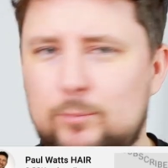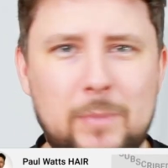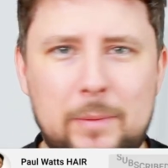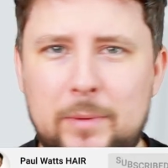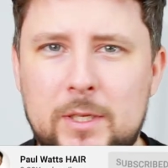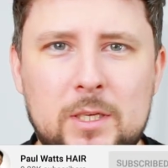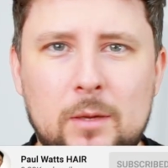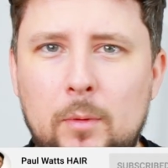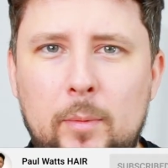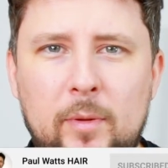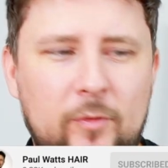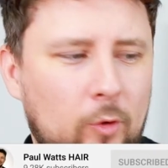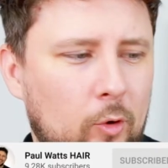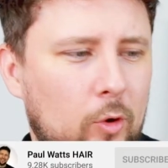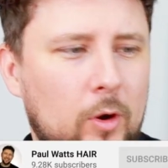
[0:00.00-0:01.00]
Maybe the summer
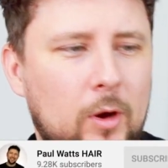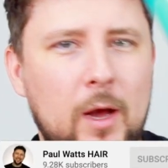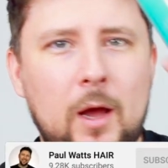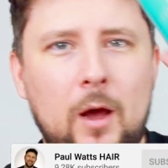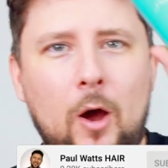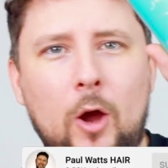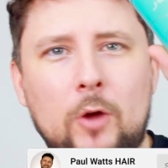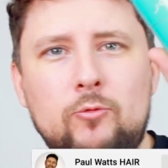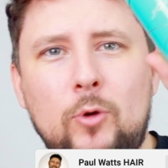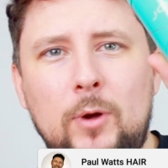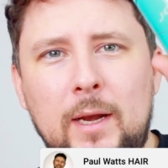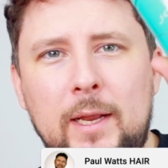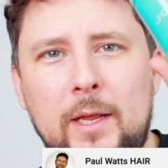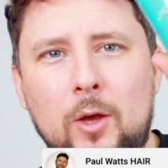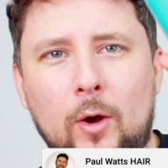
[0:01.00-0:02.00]
before, I
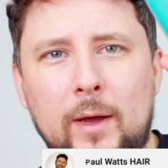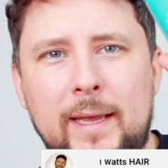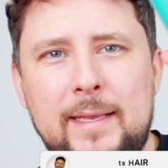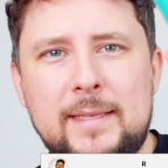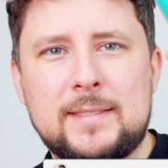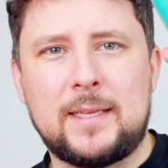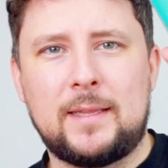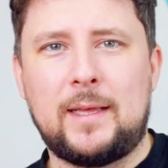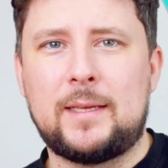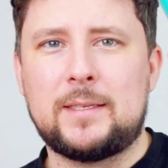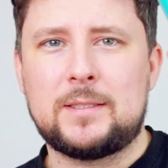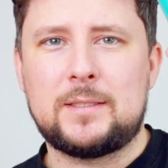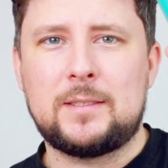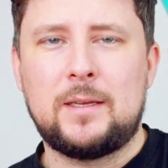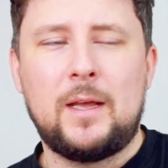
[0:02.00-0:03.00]
really got into
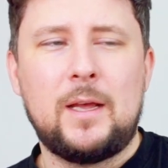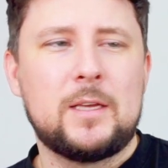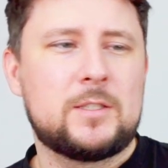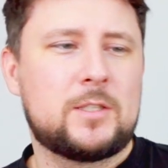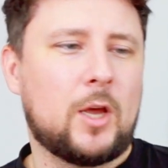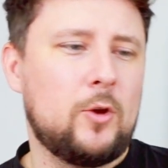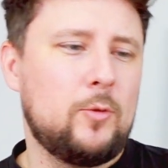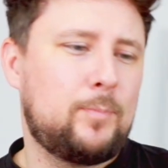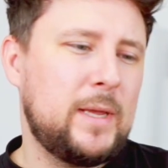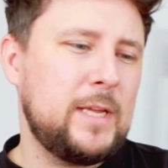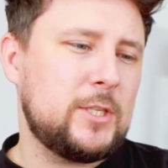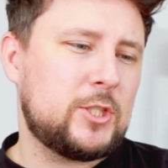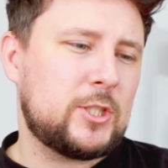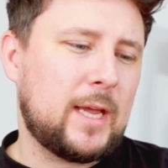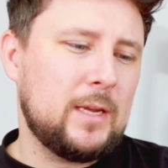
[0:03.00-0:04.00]
this. So
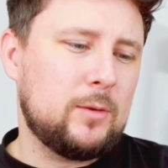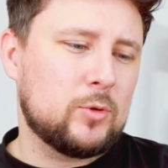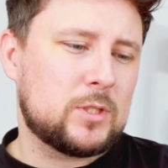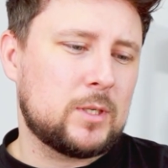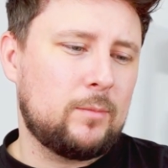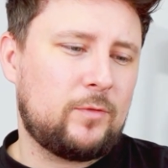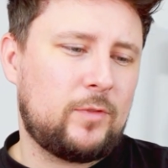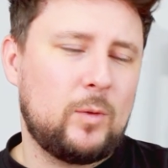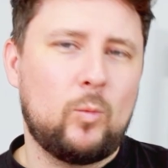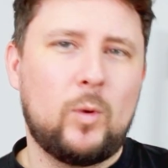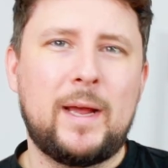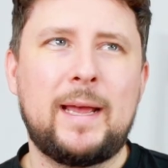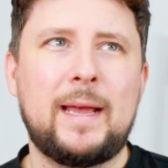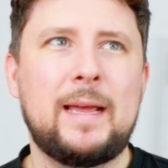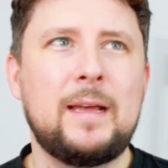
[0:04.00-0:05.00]
Beach Shake was something
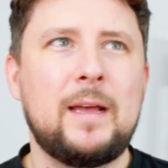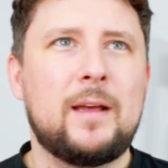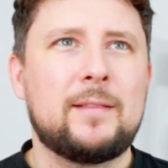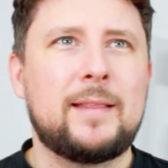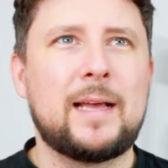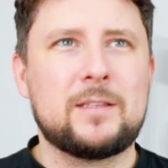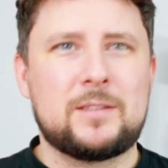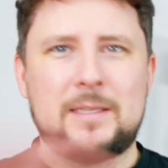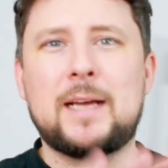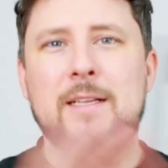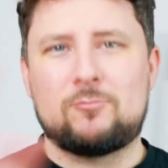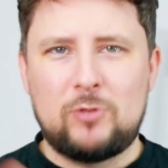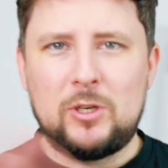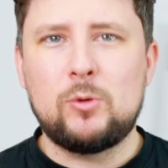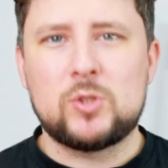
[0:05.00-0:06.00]
where
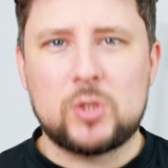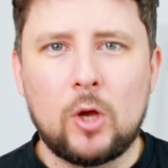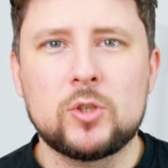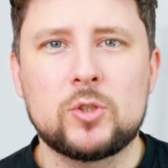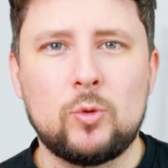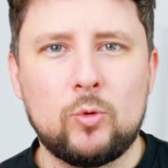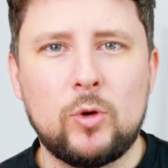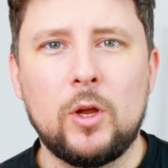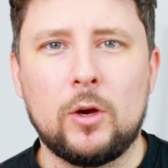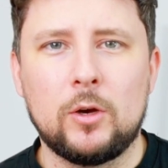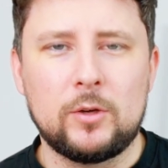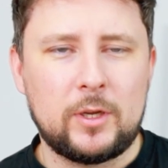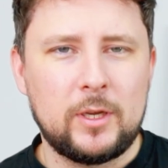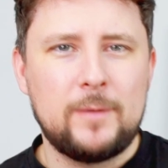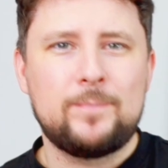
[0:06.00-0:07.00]
that real tousled
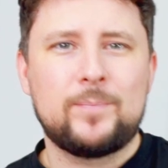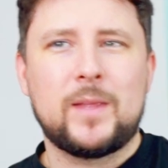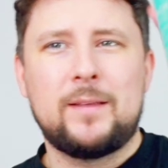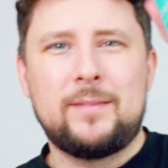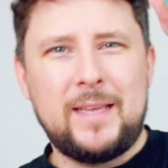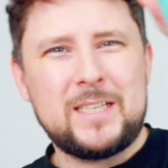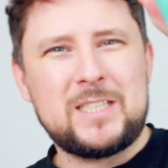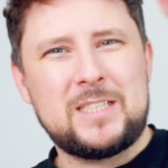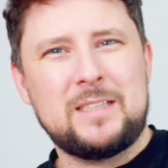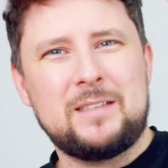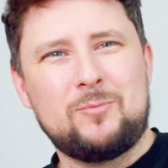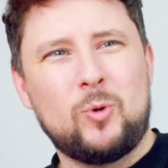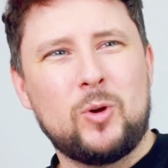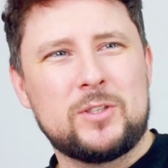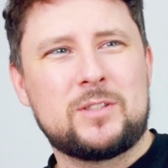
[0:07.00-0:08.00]
look,
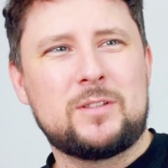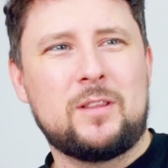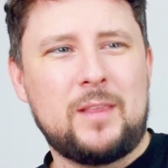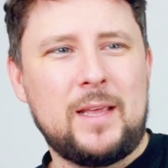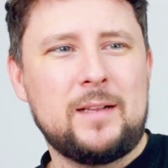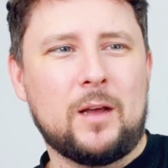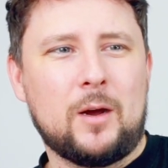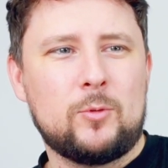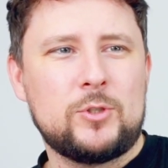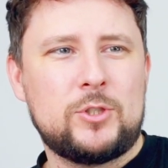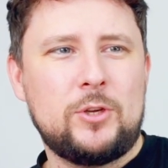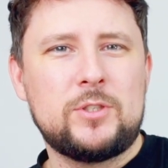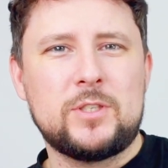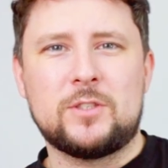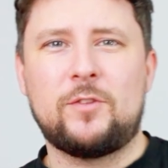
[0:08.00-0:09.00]
this was the thing that I
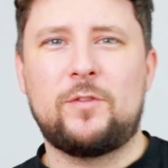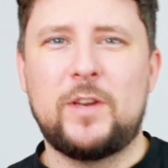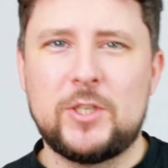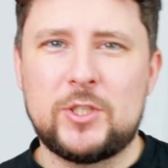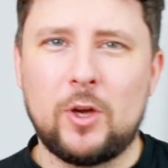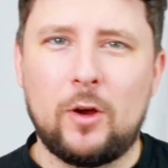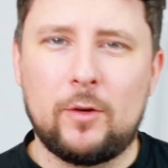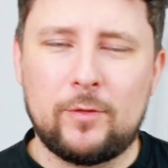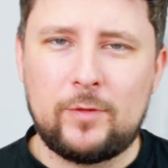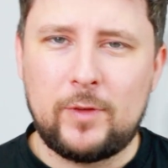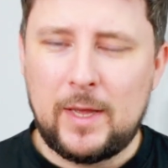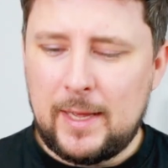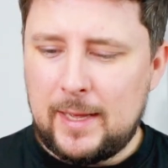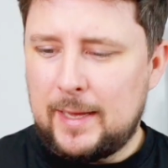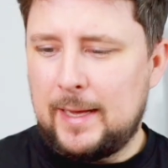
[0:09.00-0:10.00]
was using to finish off